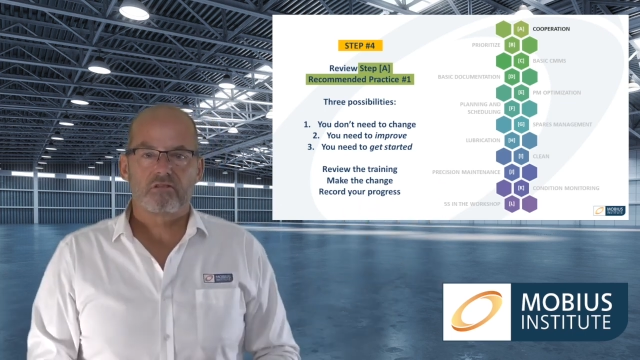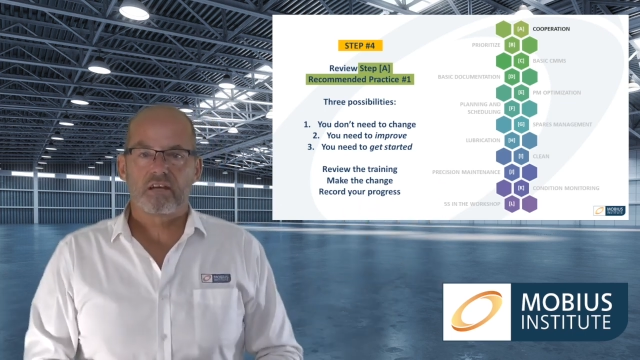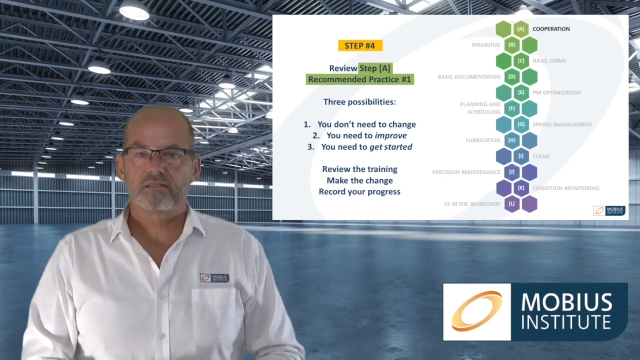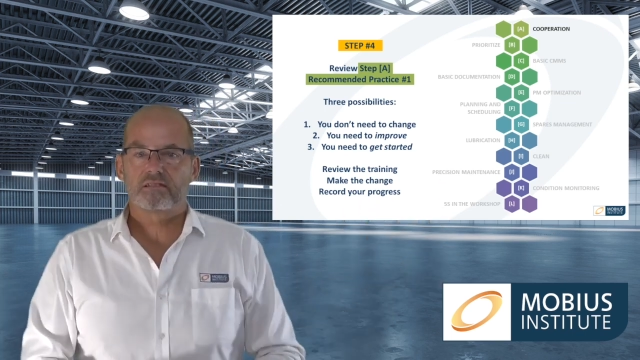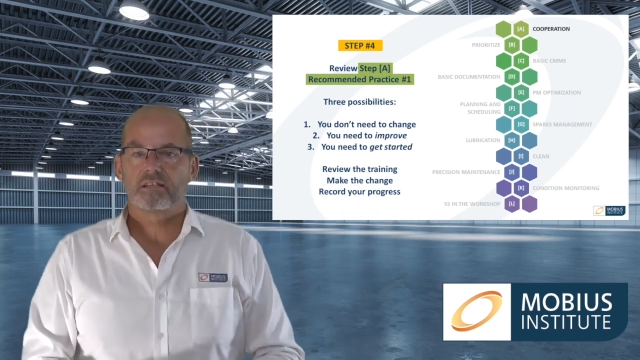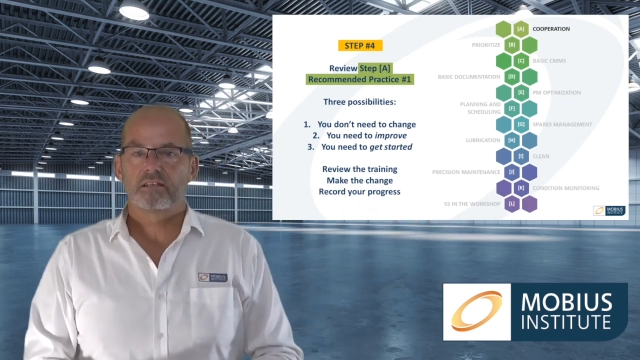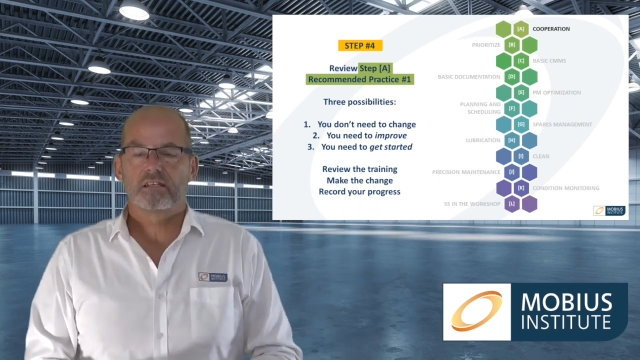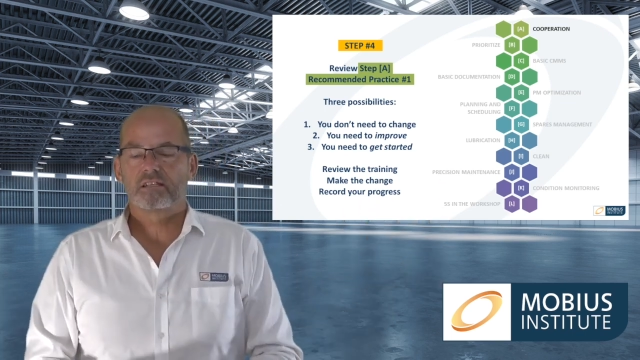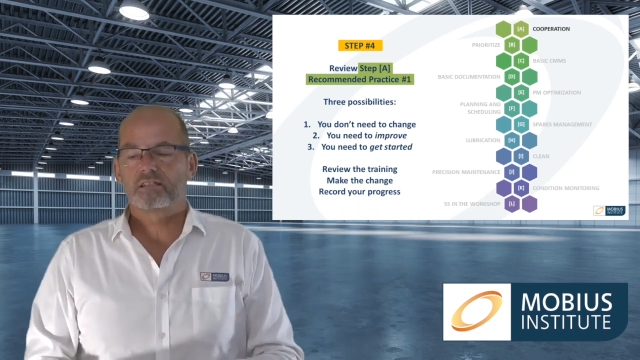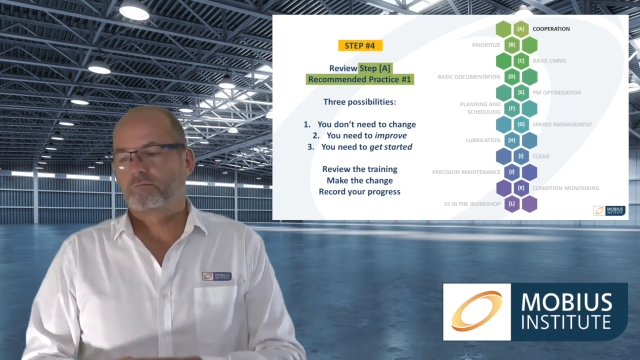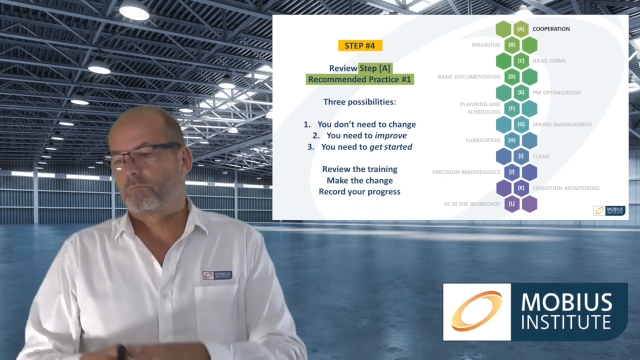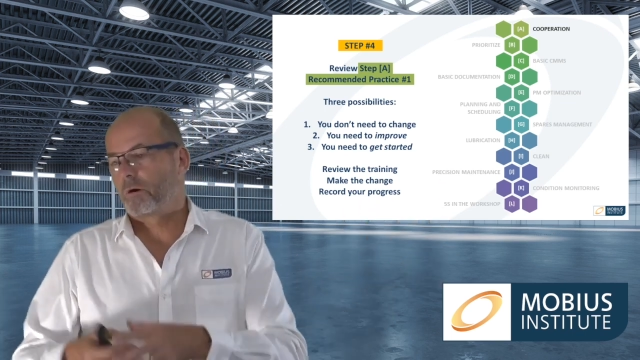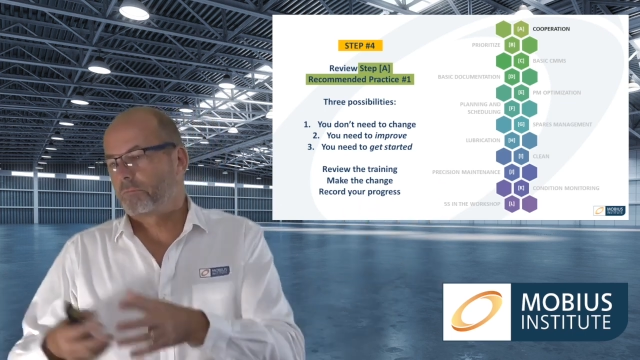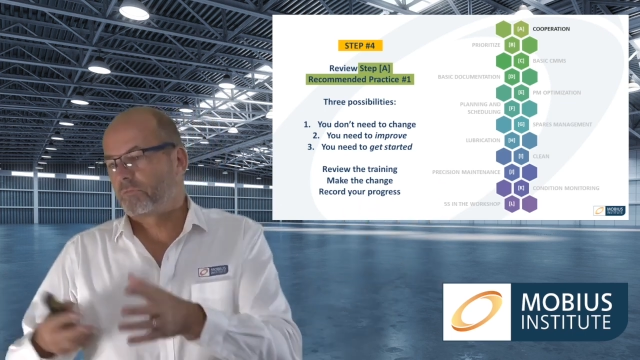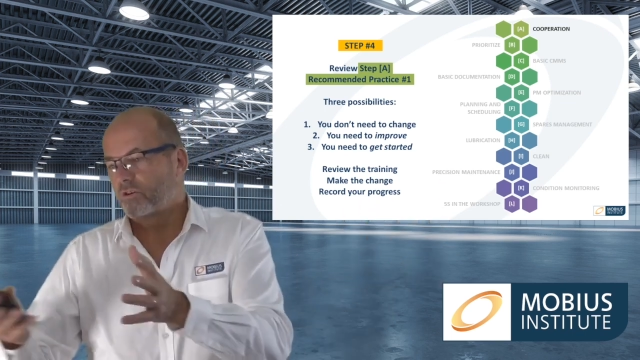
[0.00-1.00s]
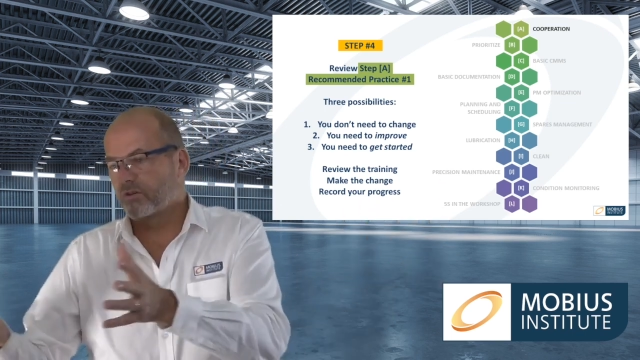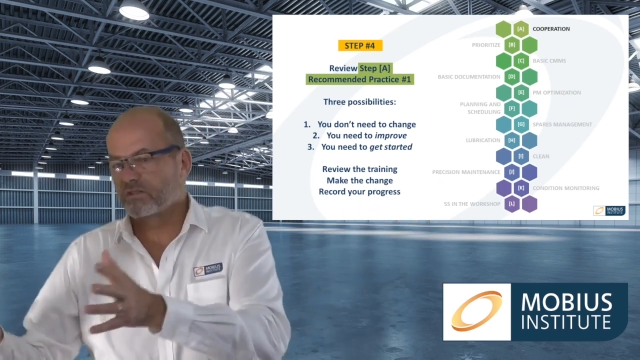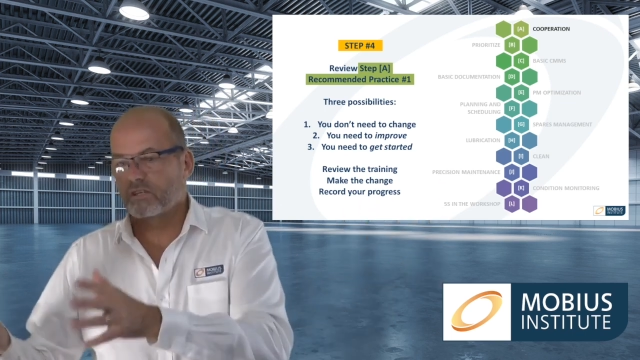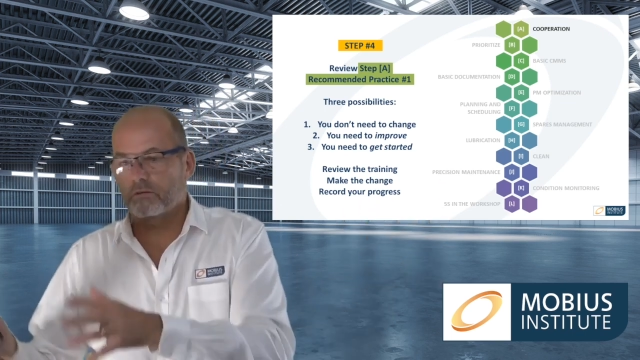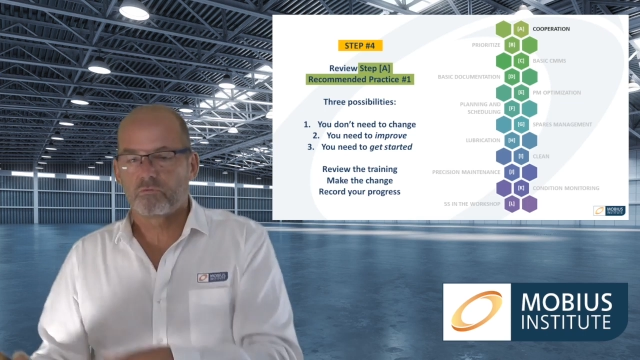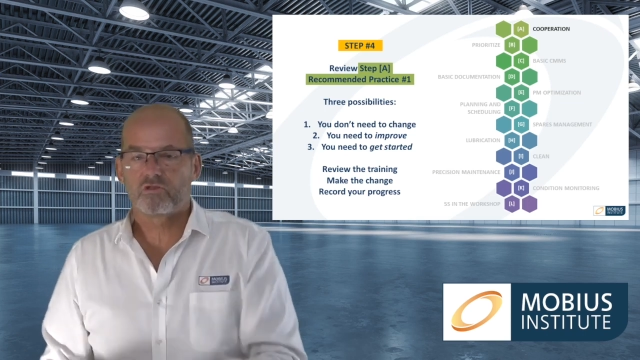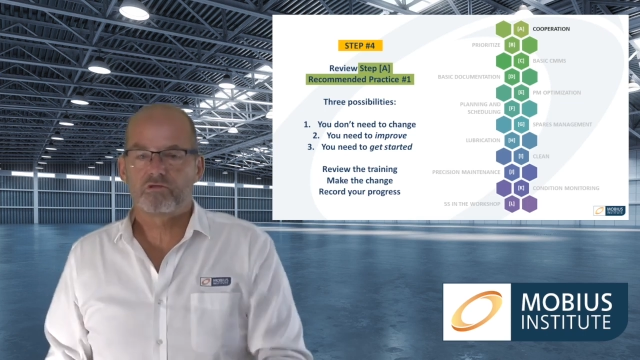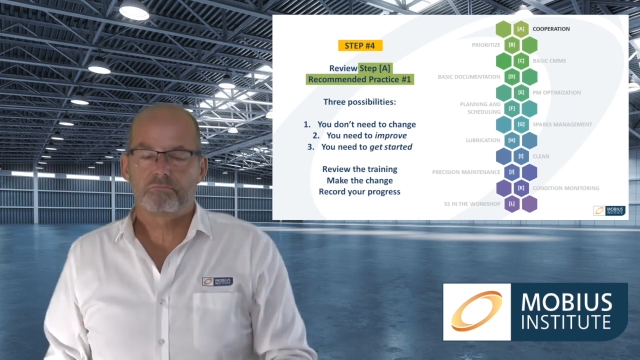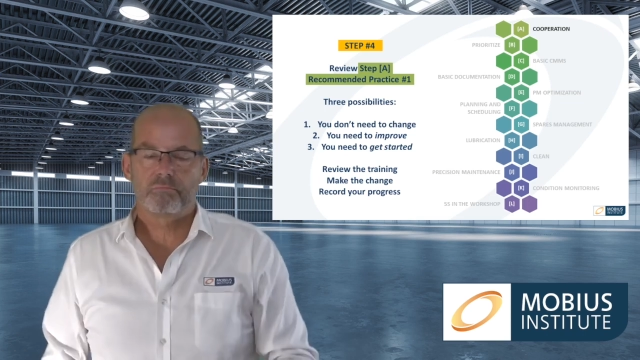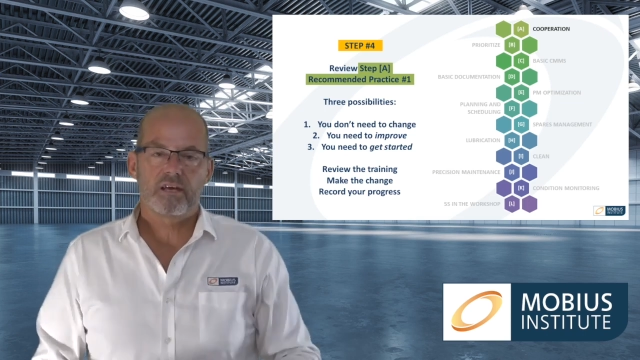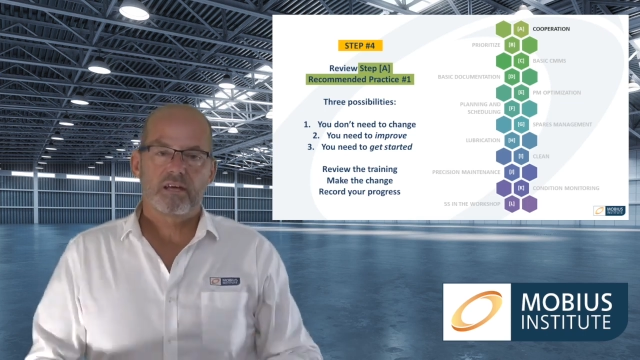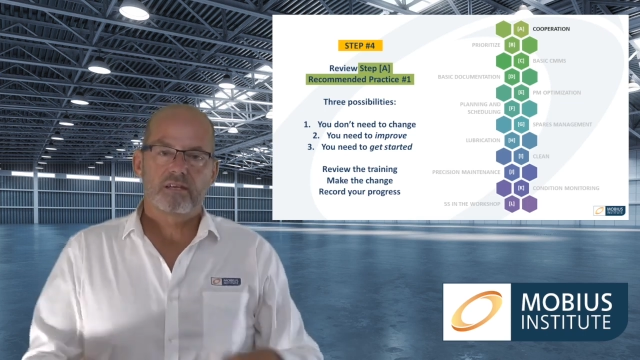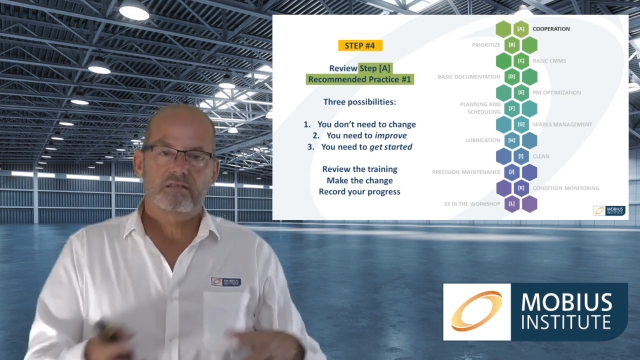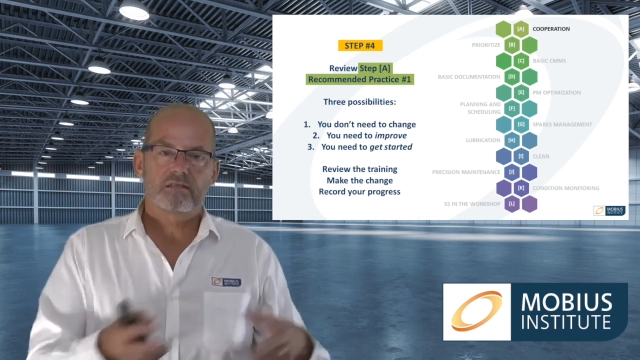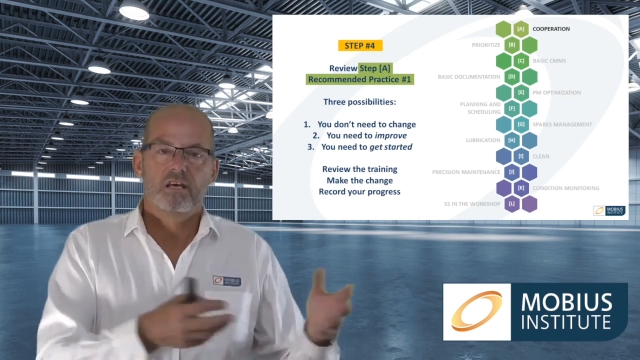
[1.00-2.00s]
asset list, you might be doing something with
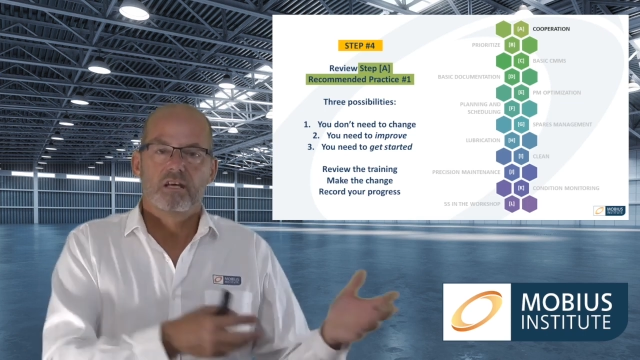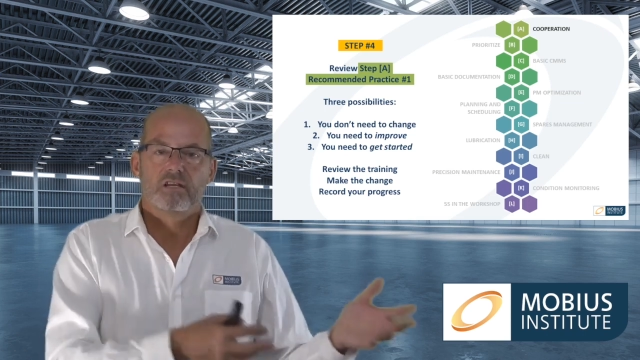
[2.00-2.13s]
spares,